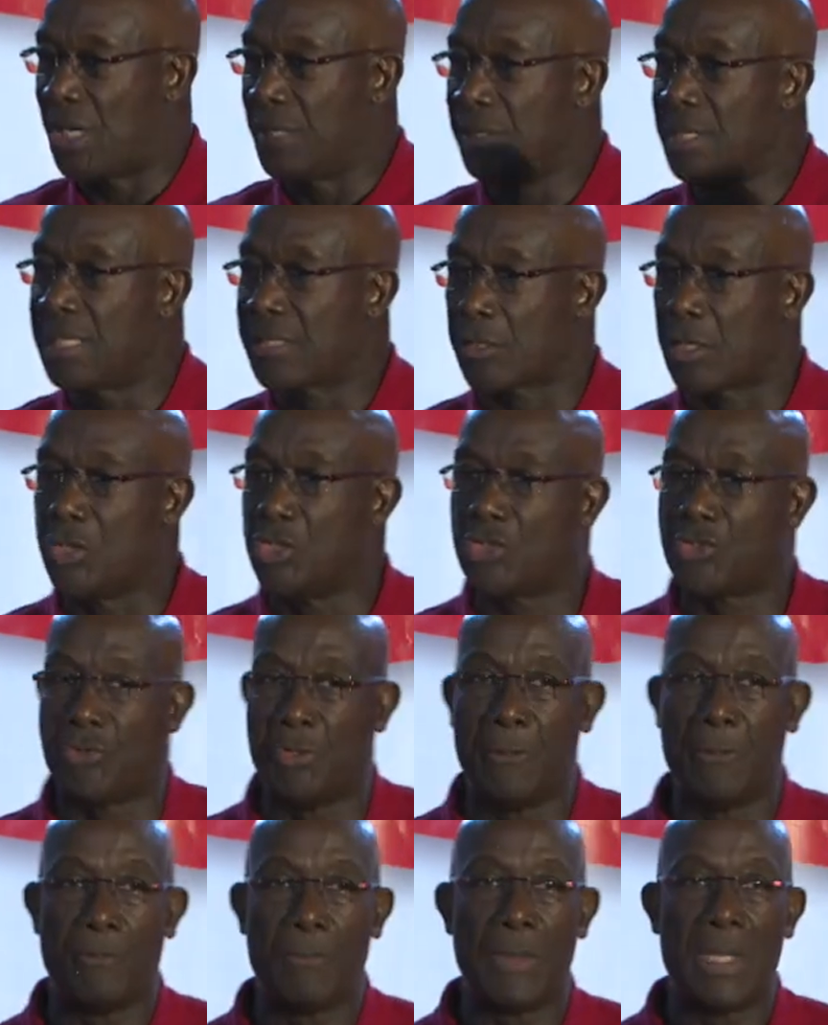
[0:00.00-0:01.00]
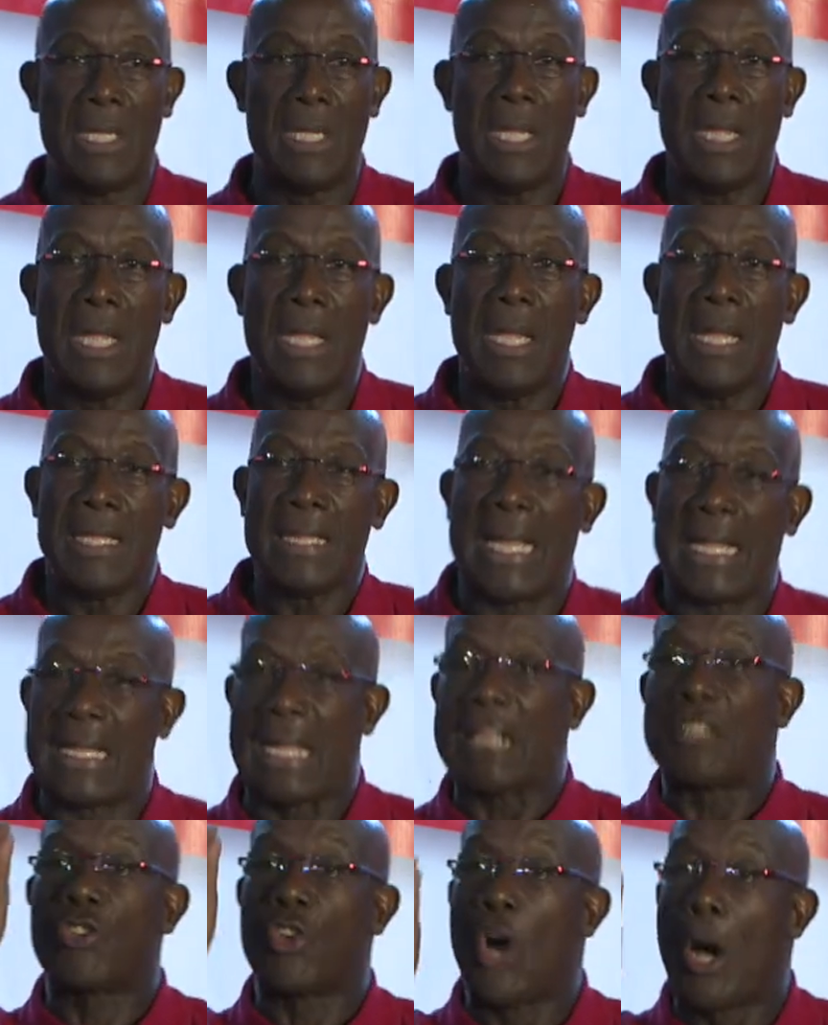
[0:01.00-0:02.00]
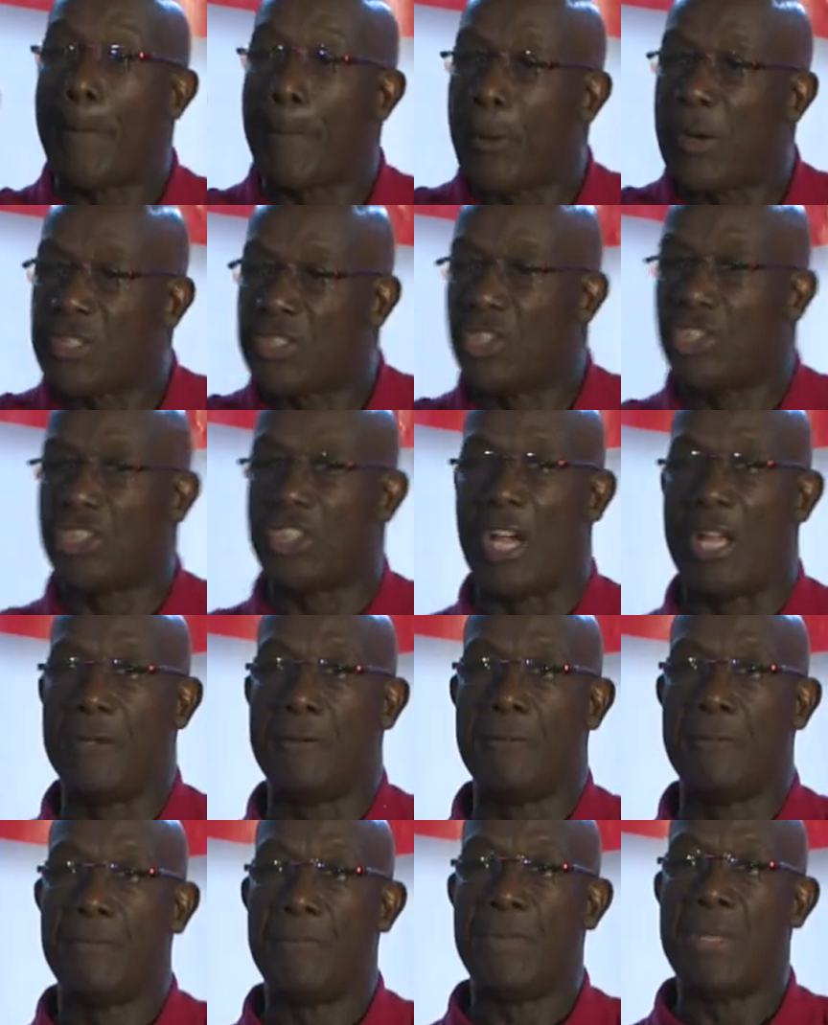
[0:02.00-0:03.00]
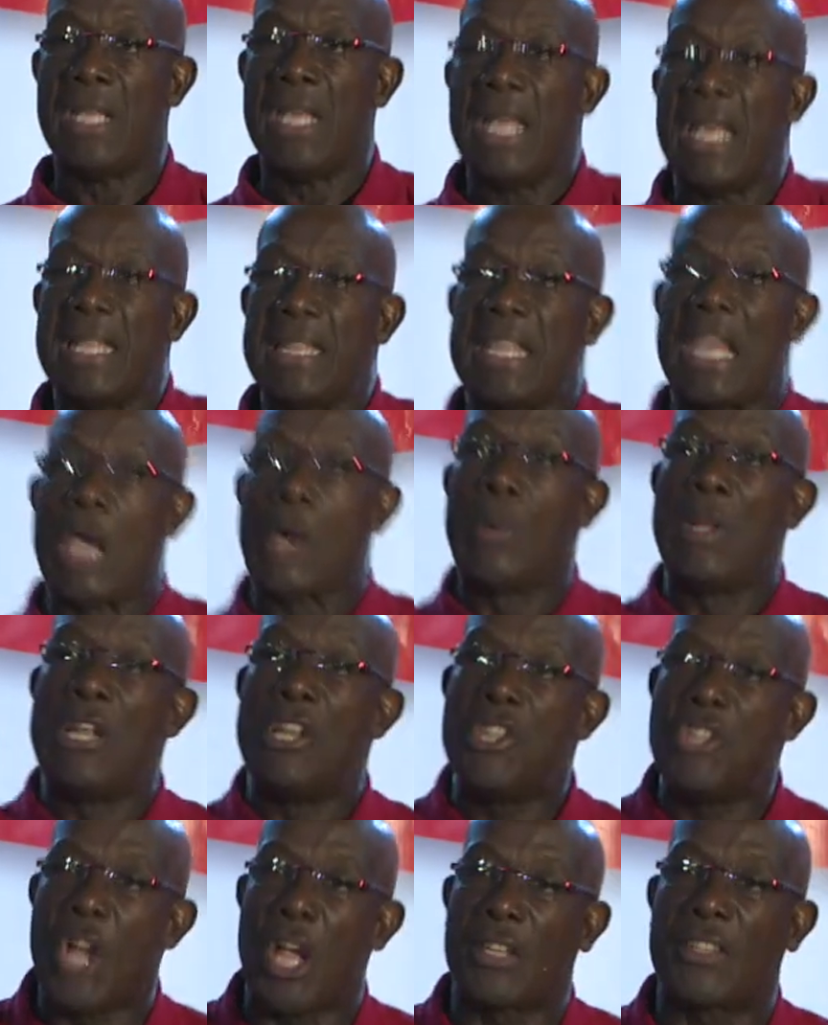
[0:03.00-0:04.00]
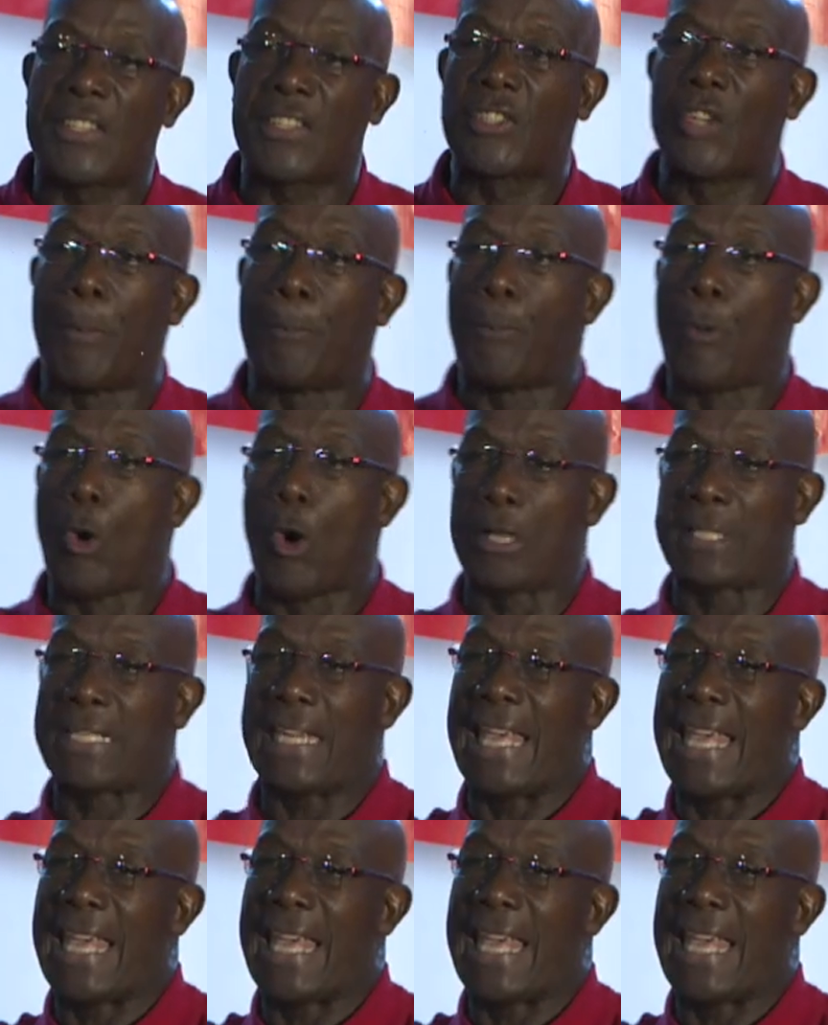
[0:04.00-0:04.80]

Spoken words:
in this country, that as opposition, they will not support